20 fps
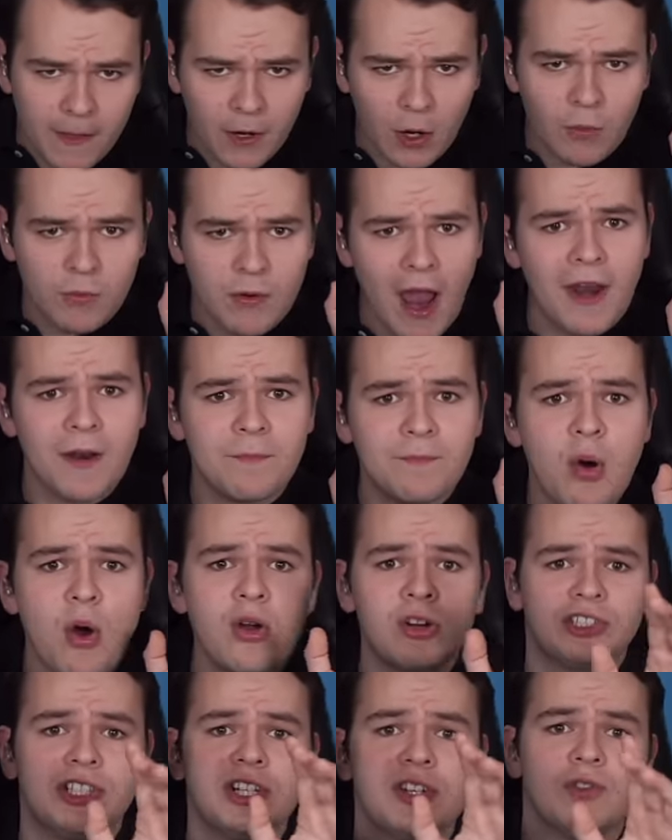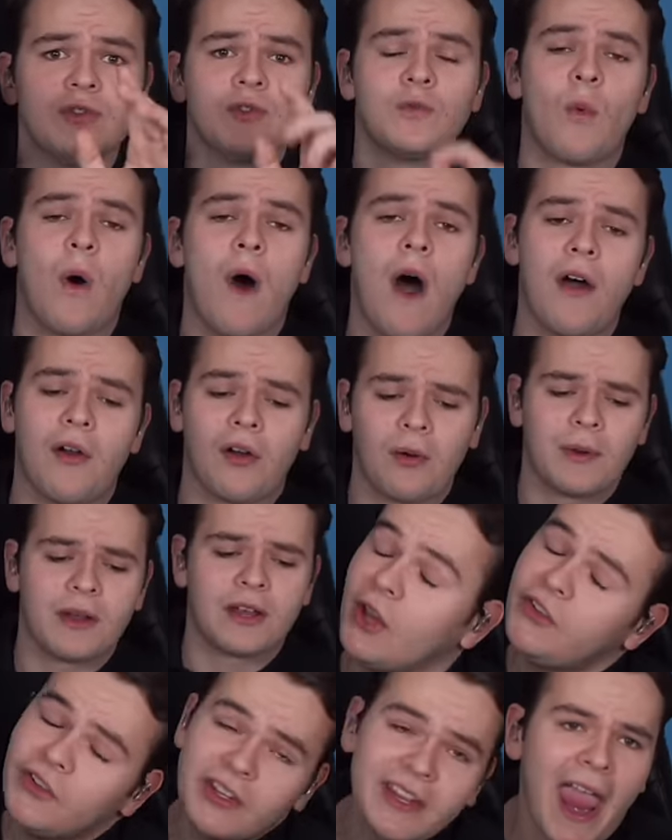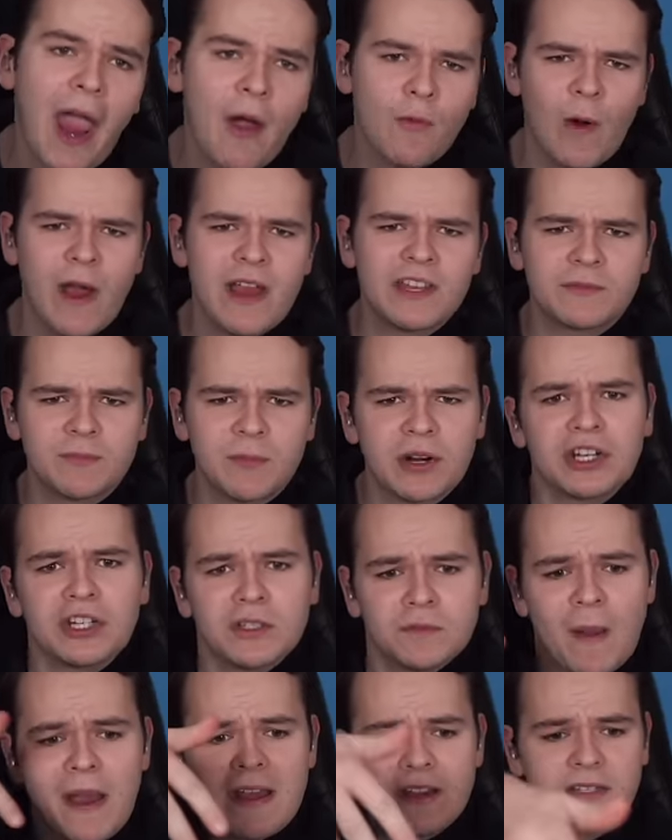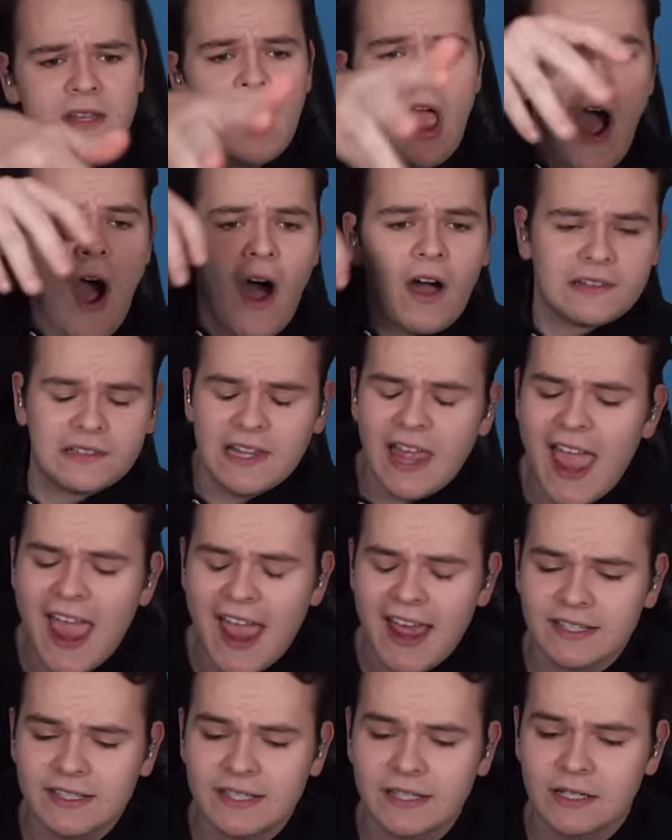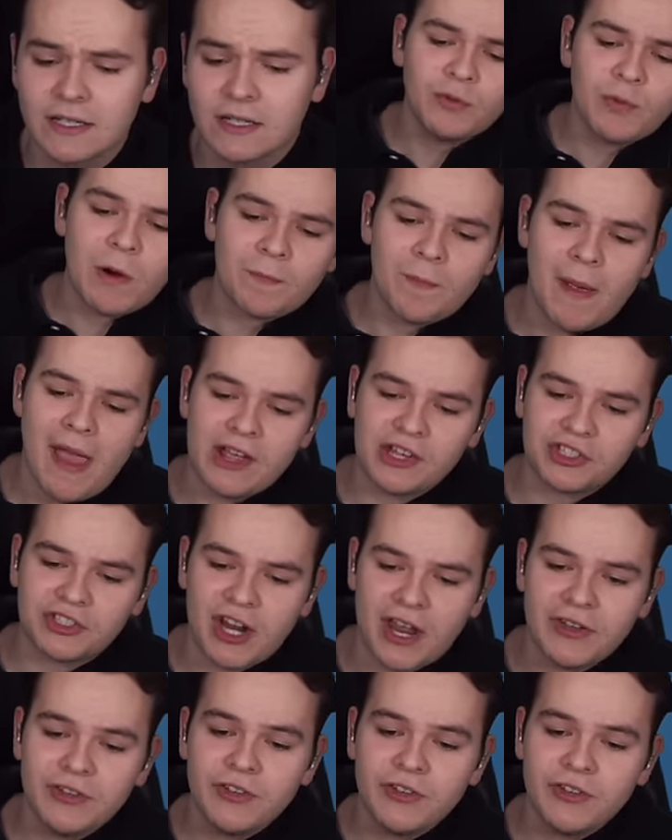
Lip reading: you know, kind of pushed into the water because they can't waste much space on land. So this would make